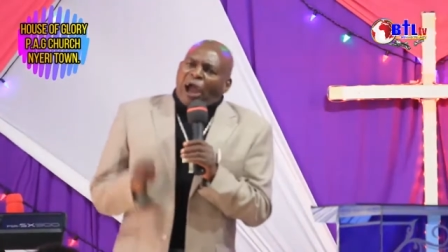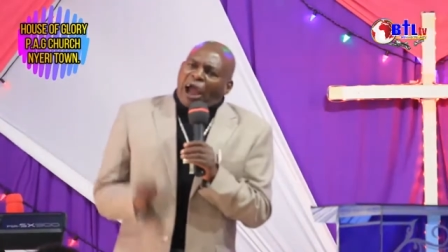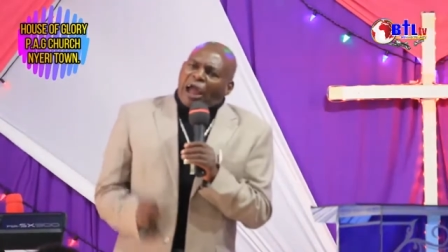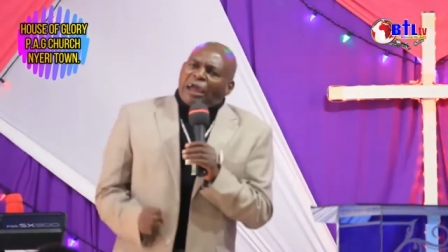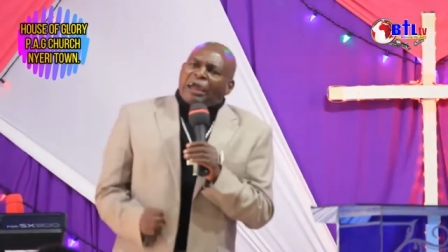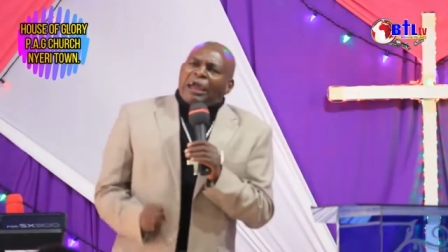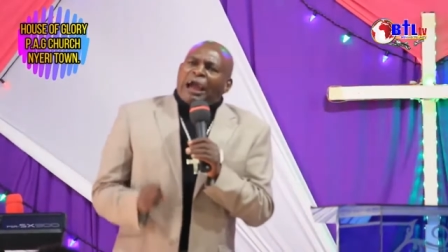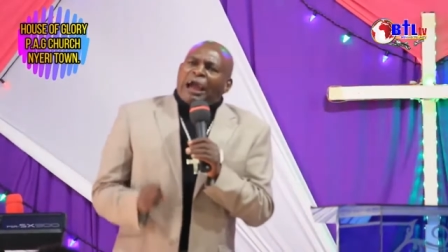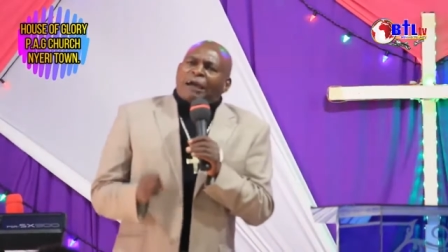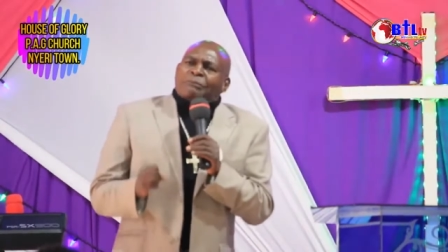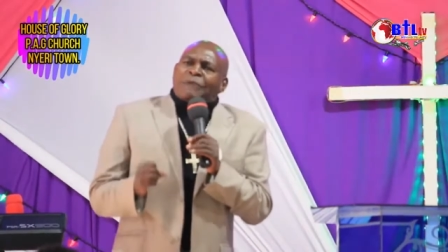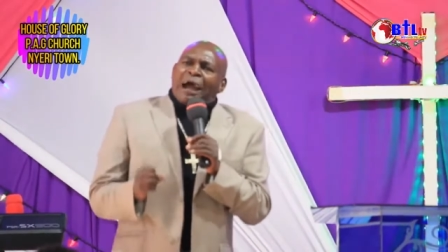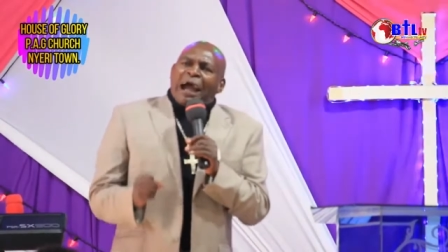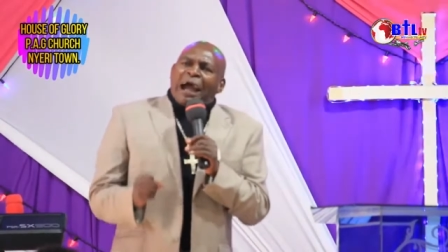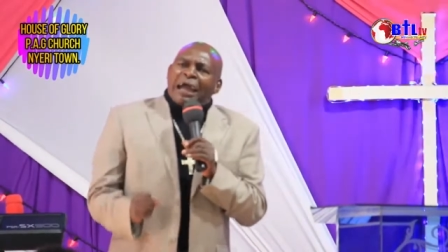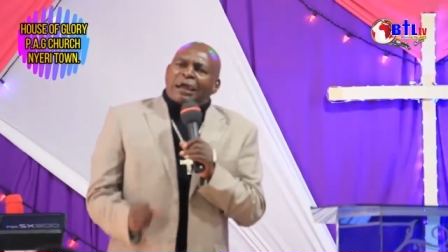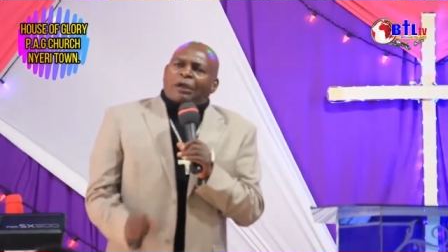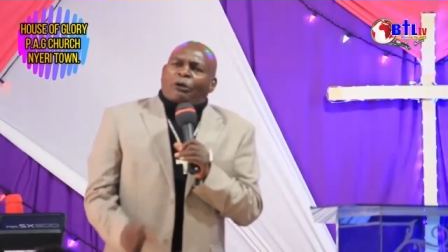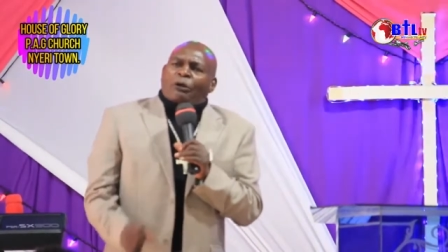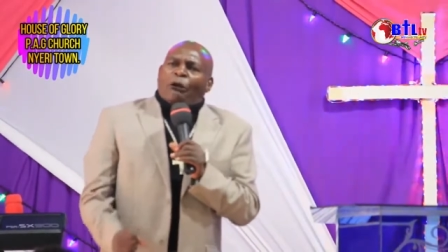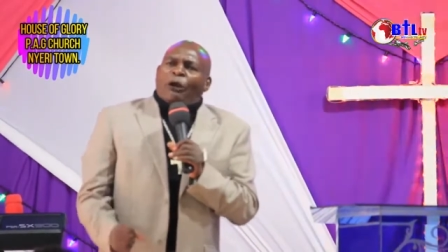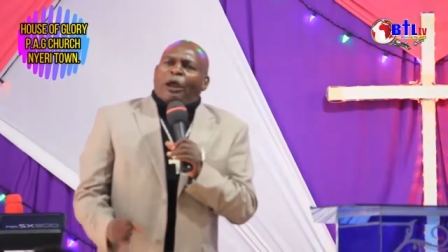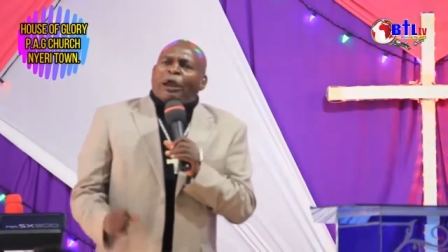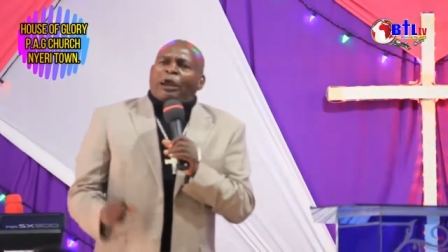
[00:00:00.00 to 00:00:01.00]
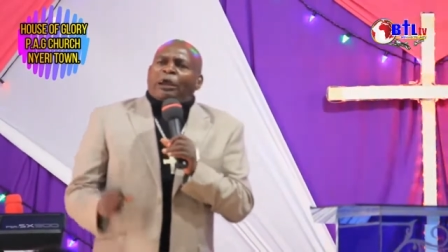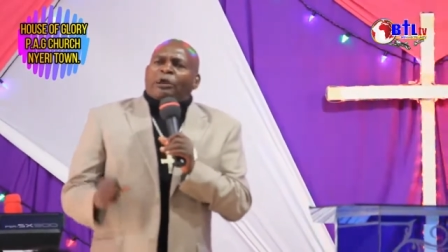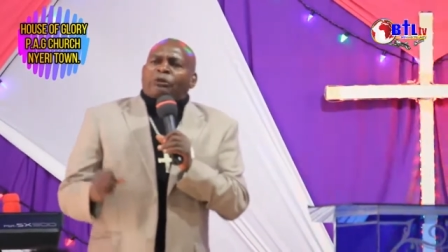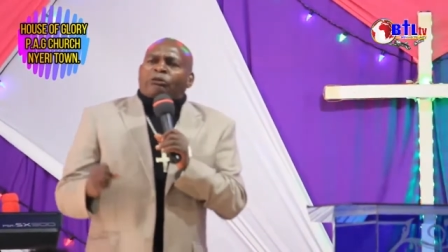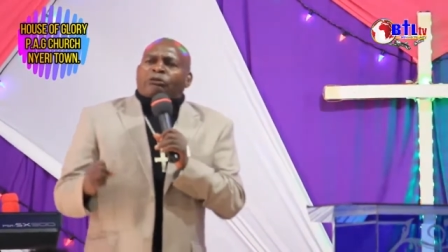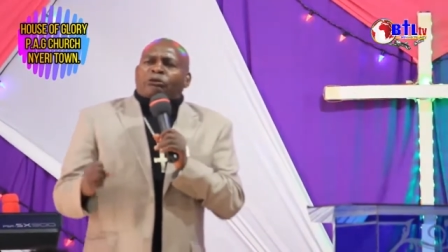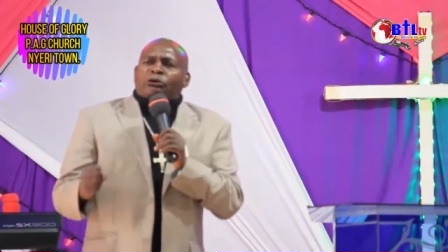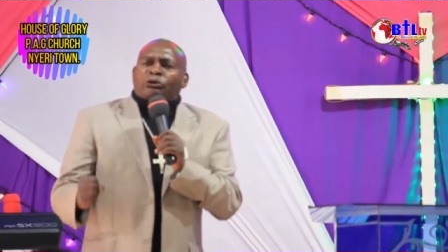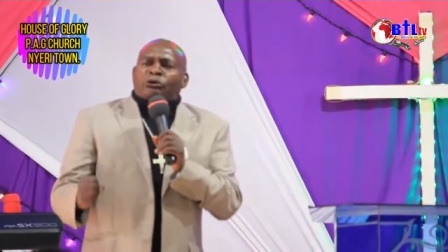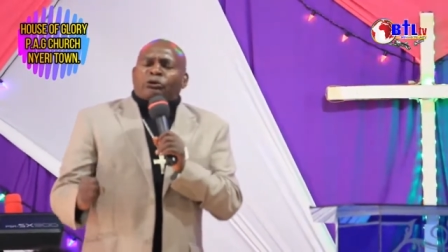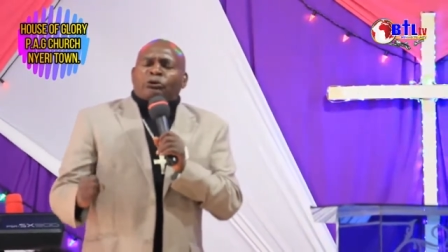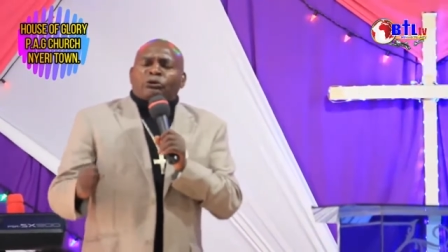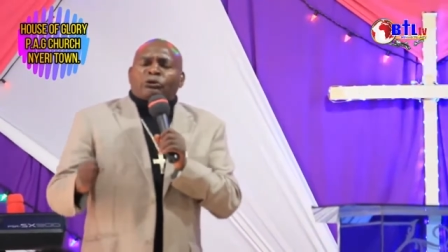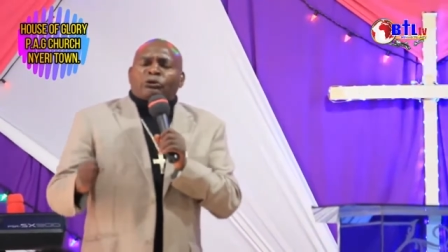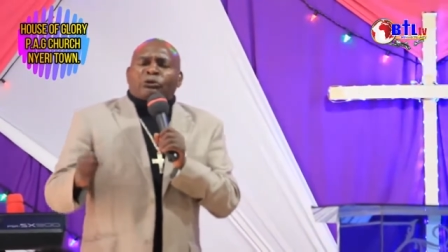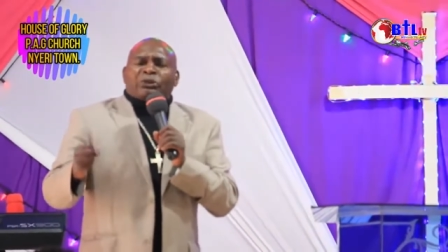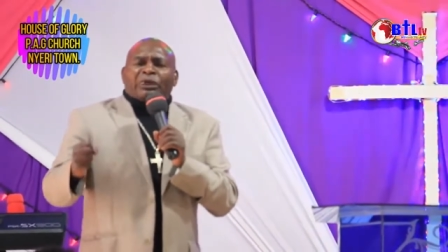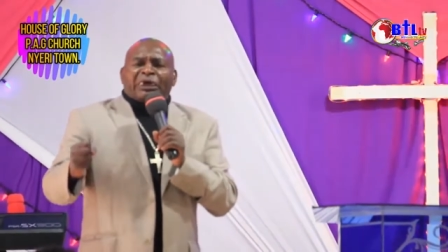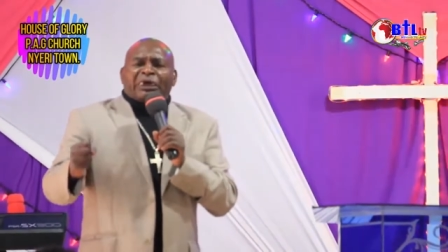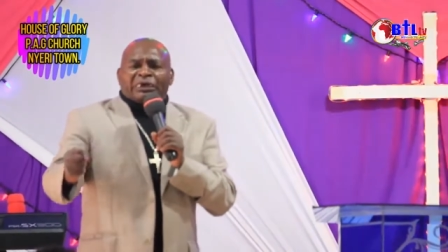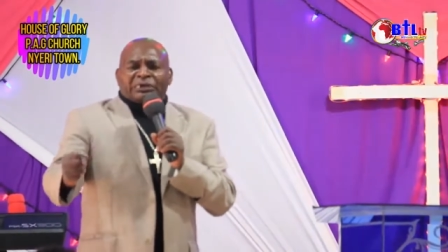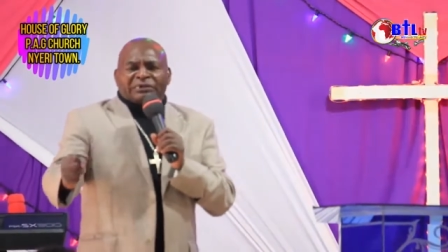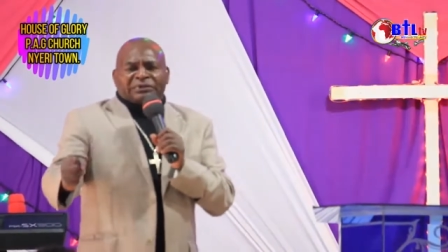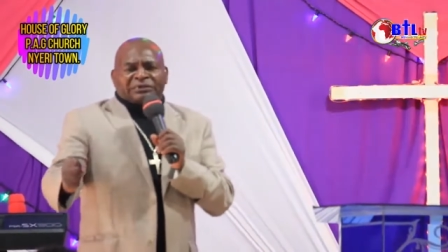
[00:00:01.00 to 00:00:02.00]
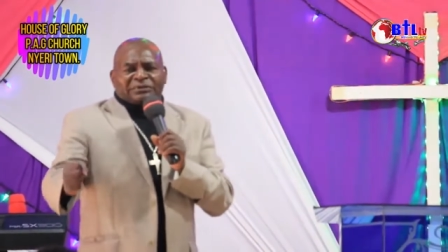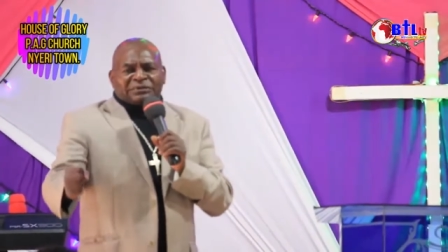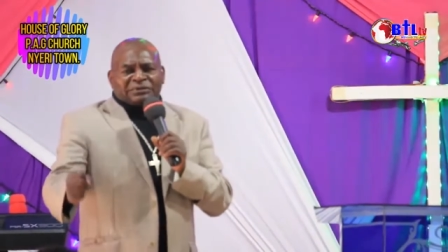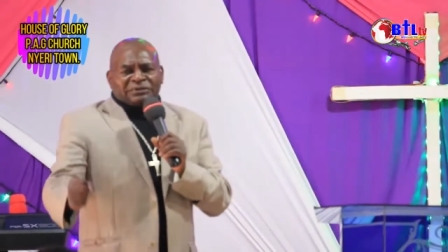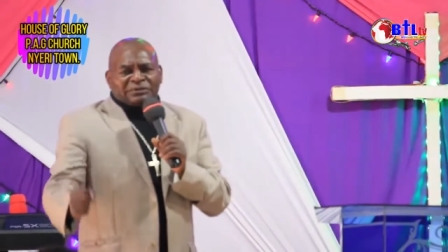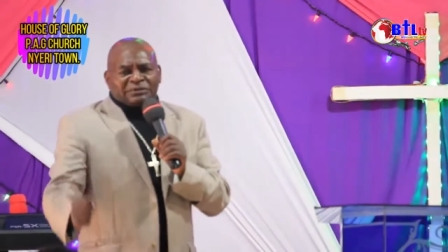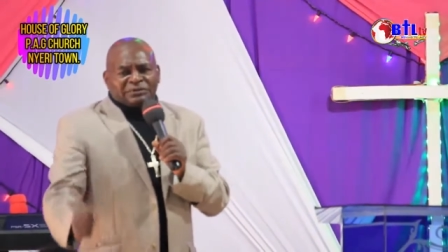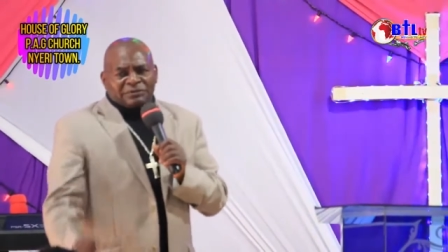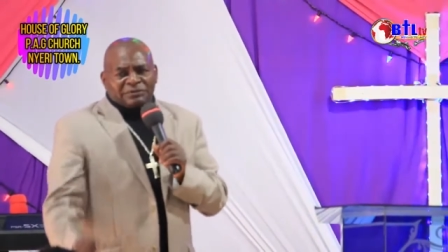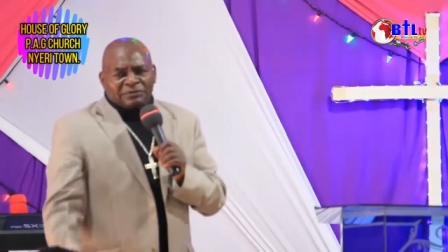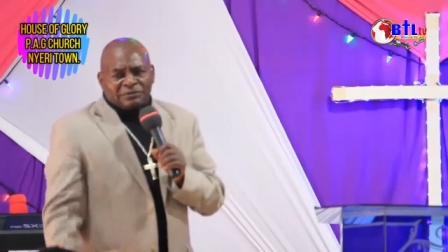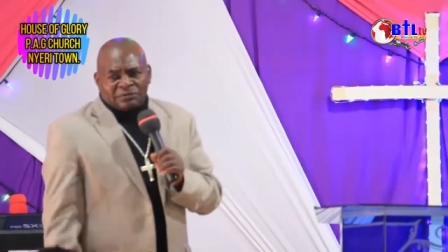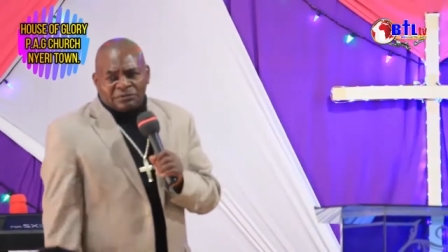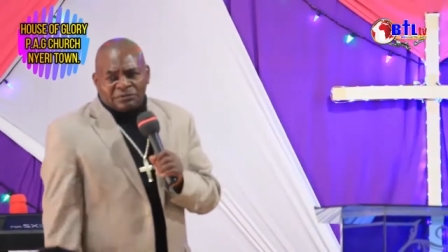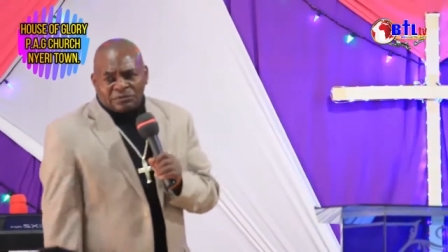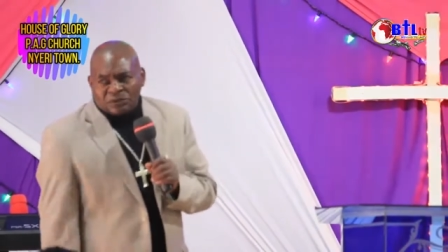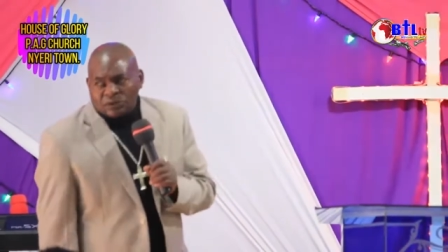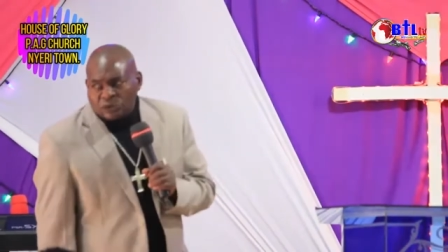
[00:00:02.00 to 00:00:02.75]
why am I going through this?